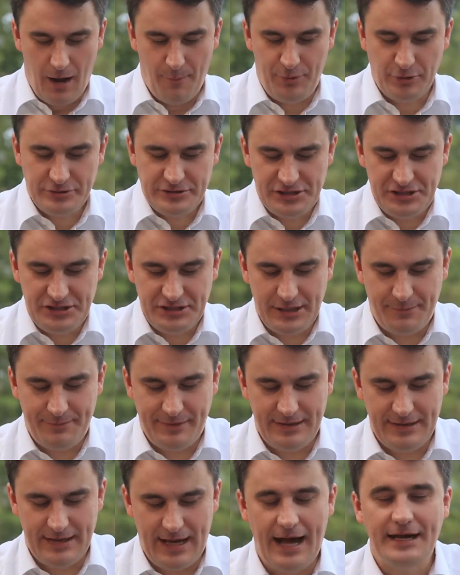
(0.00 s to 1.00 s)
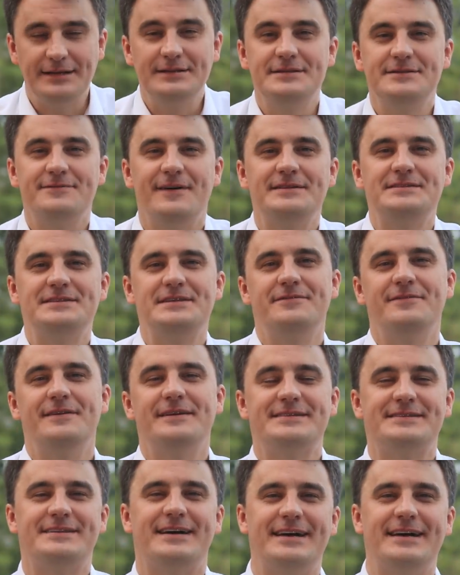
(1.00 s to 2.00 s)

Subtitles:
Apostelgeschichte Kapitel 28 Vers